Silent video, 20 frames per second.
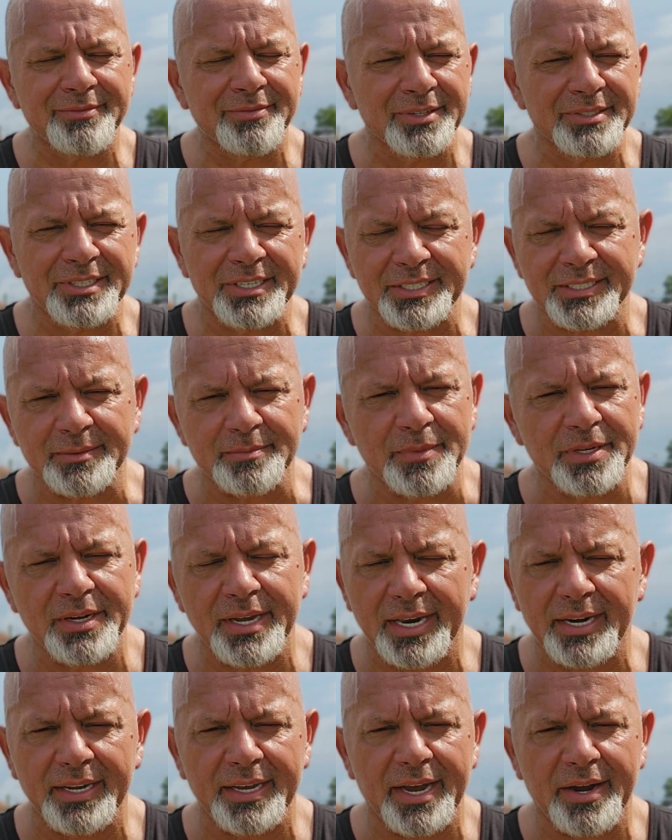Folks, listen, you
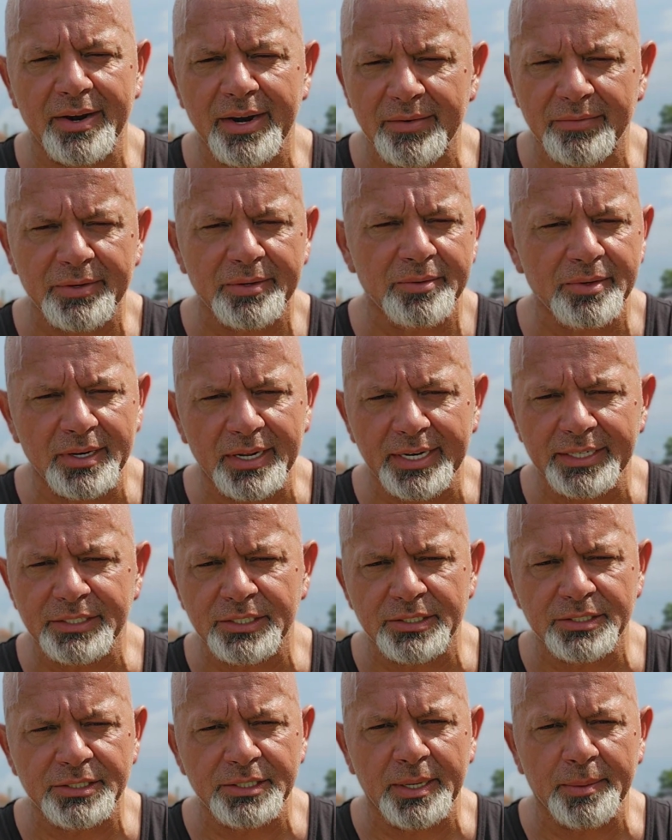got to allow every
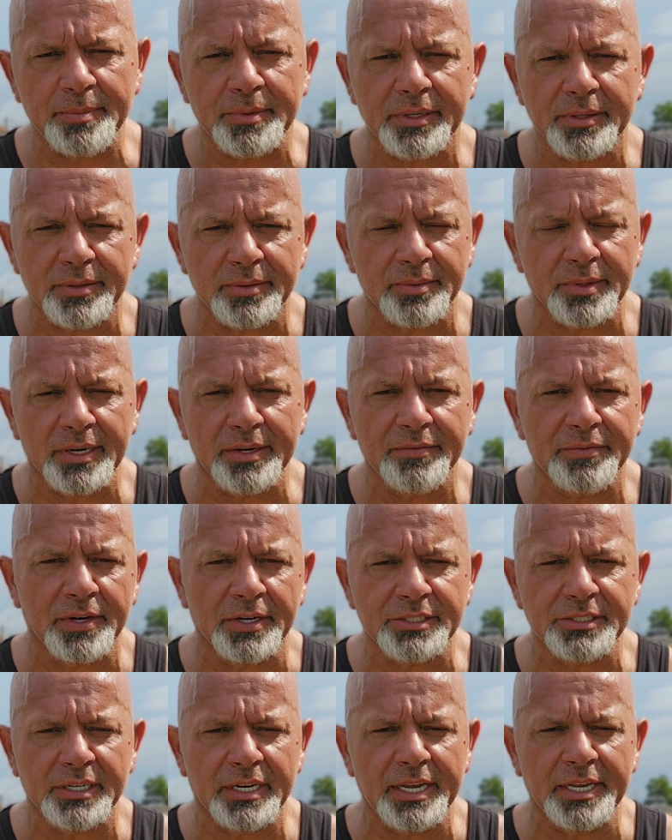relationship to really
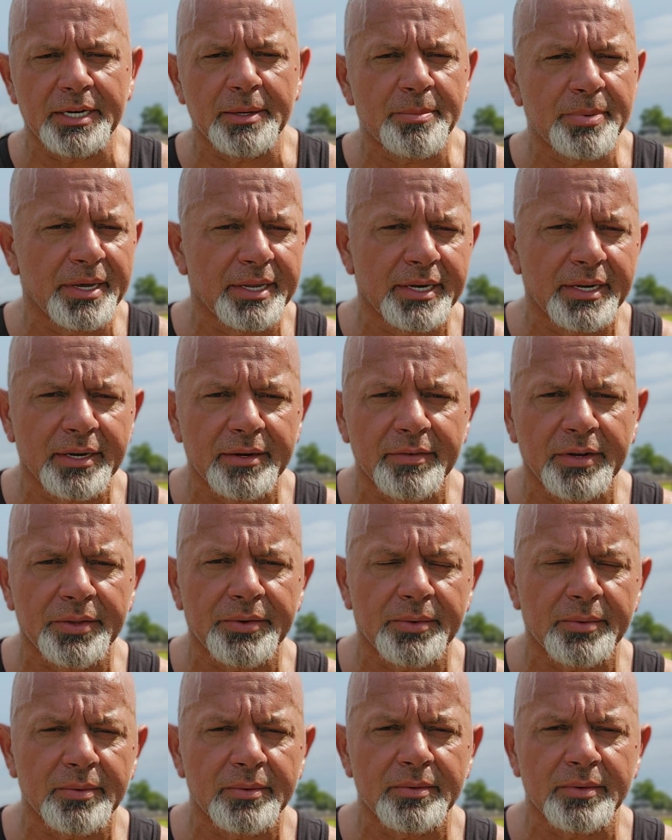function independent of
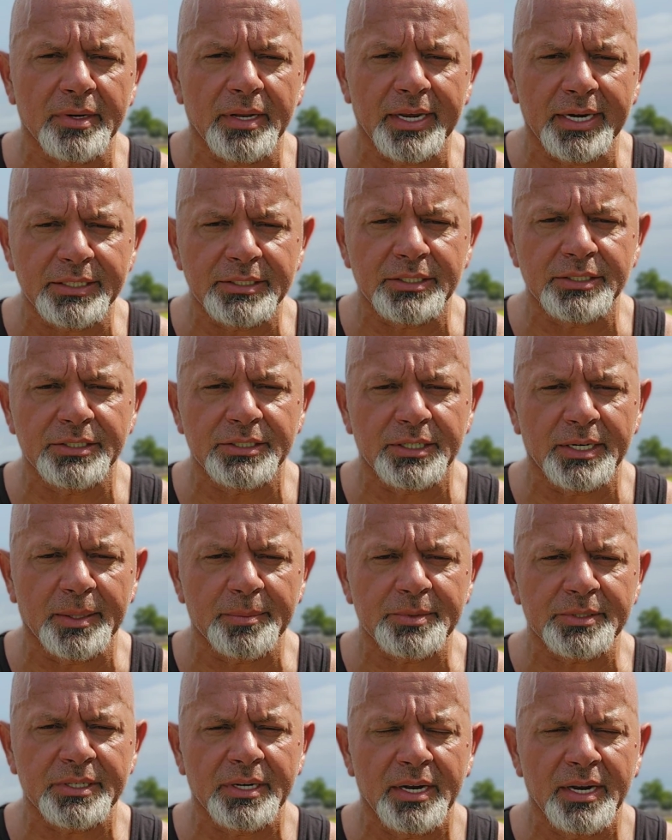other
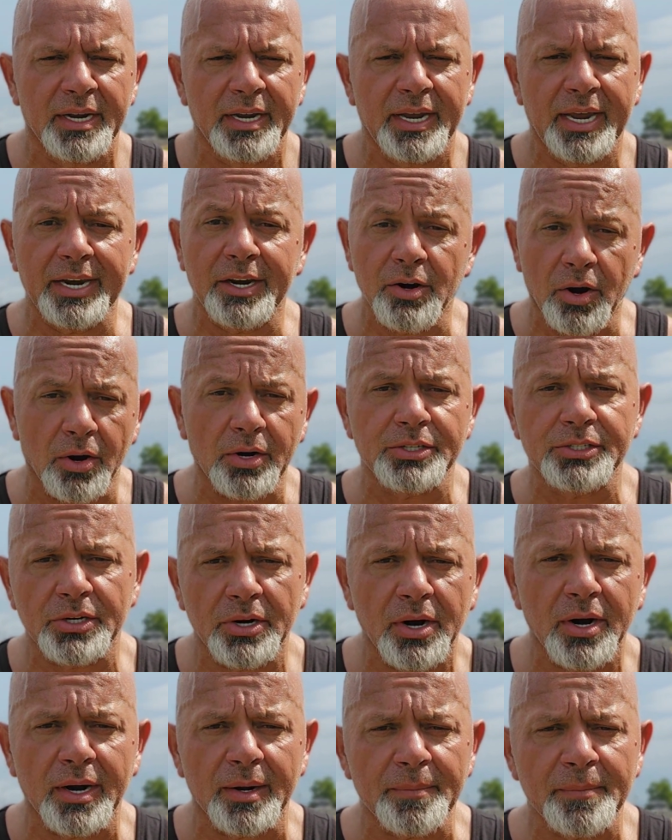relationships, and guard your
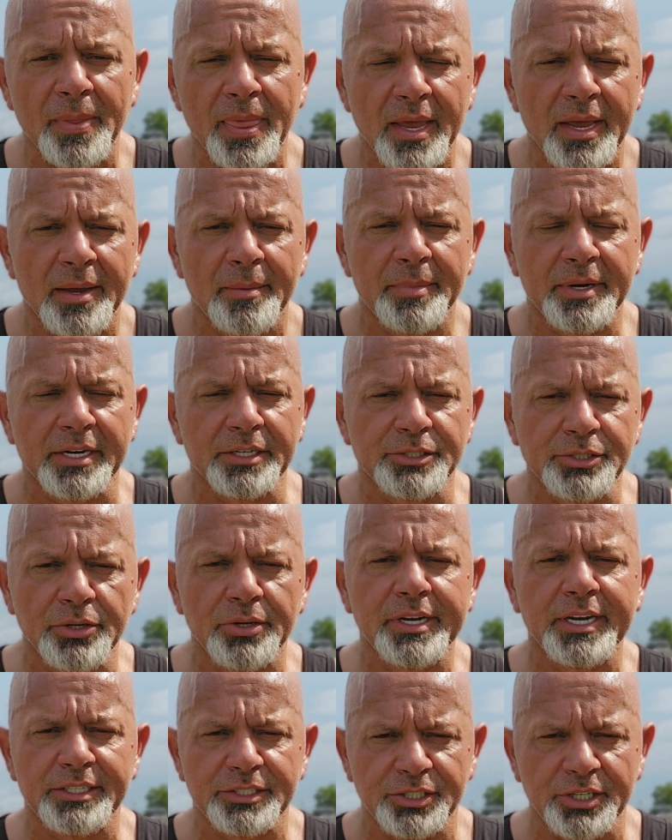heart, because you'll
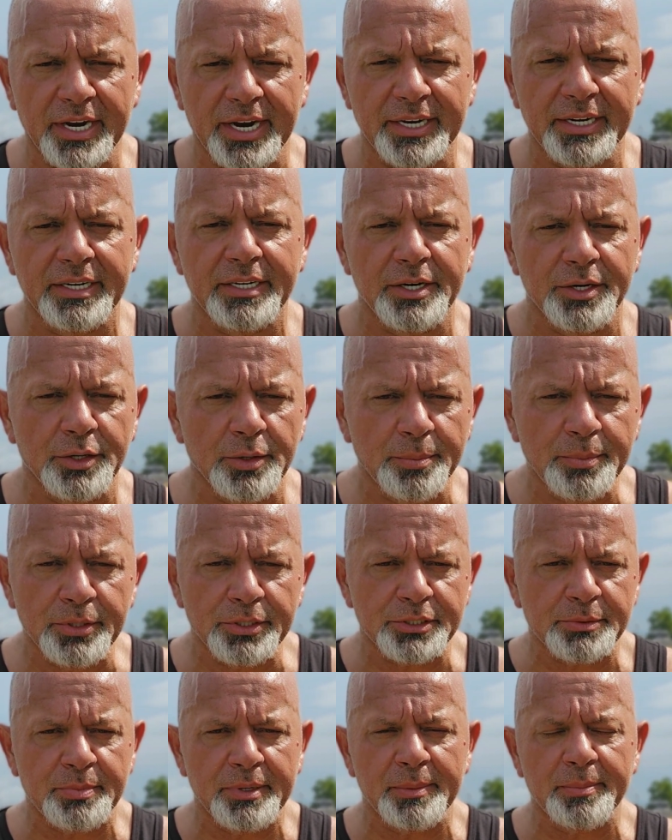get jaded and you'll
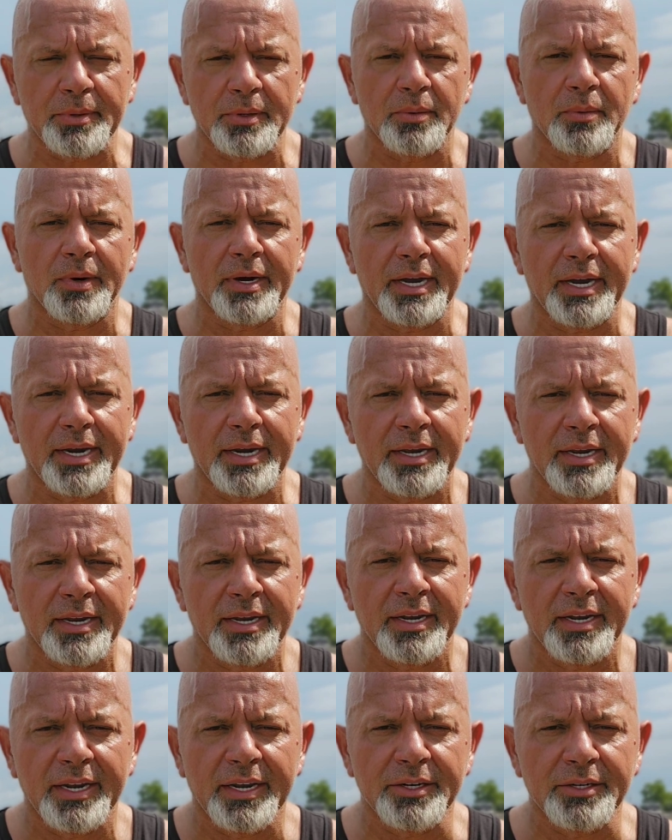push people away
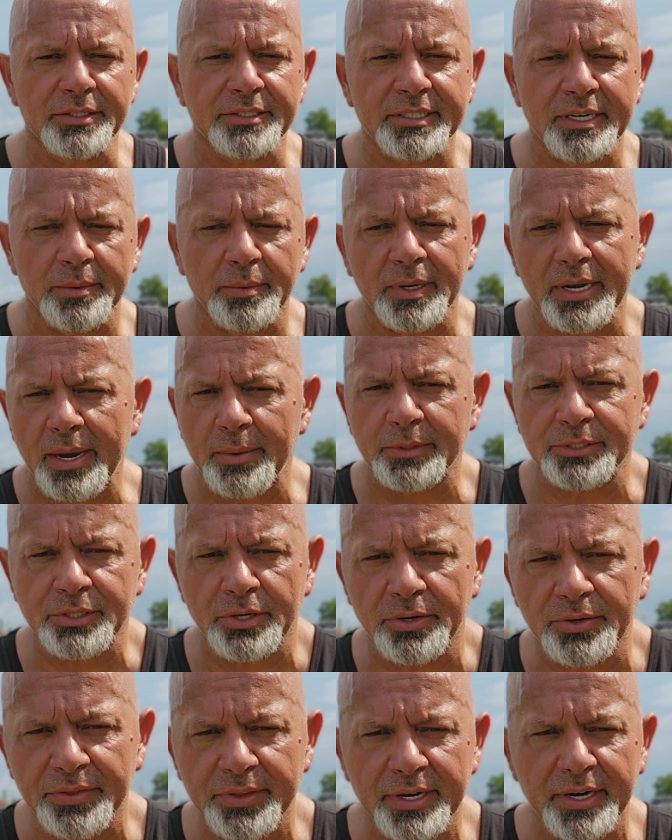and you'll say, well, I was
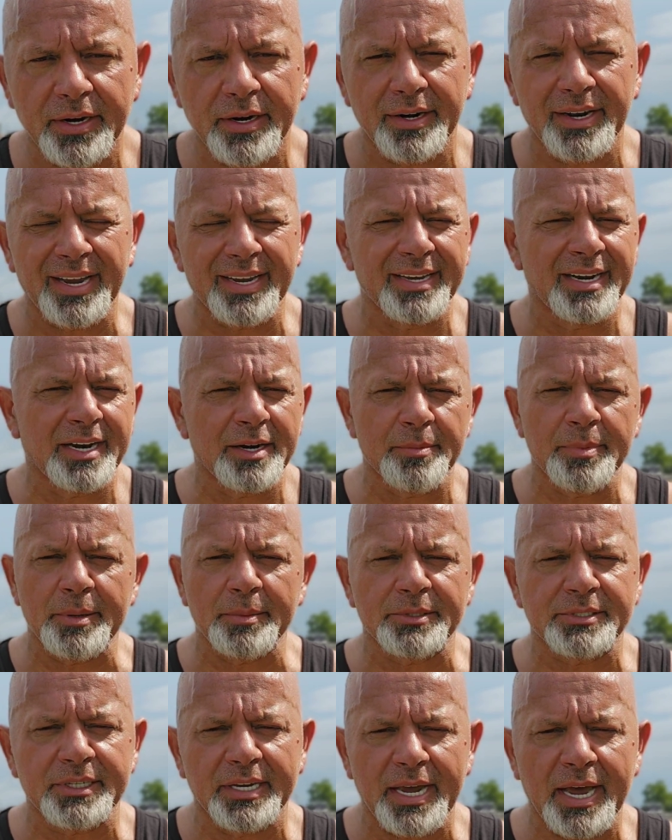hurt there. And I hear
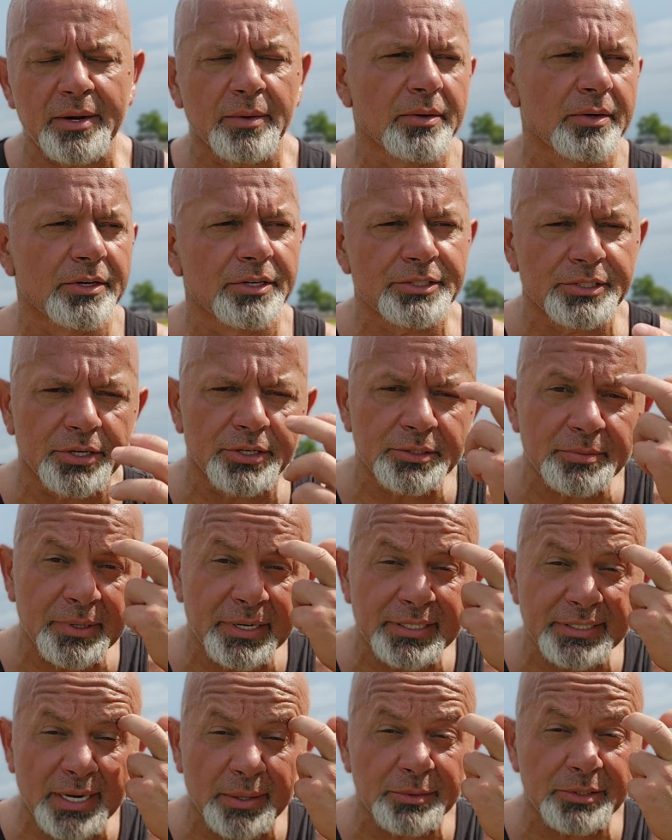people say, I don't go to church
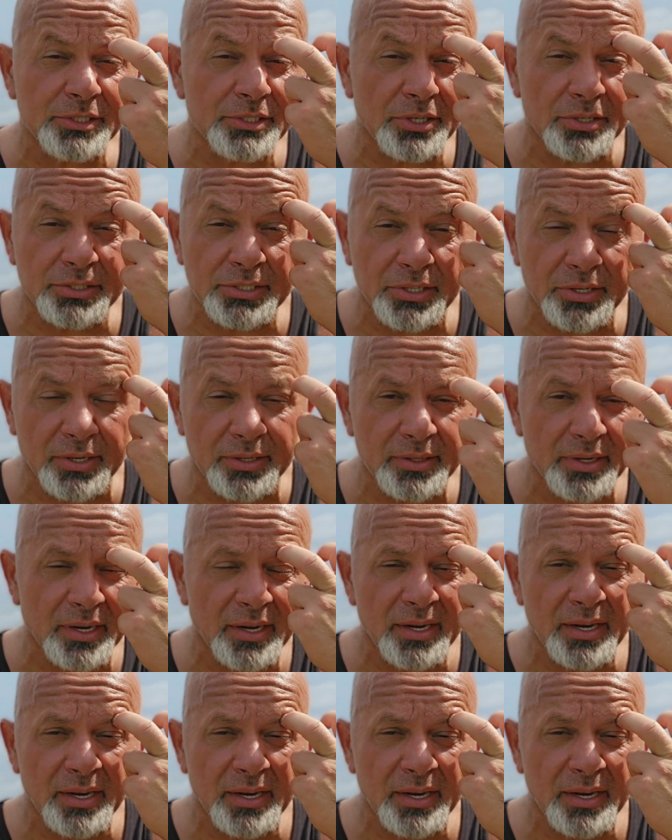because I was church hurt.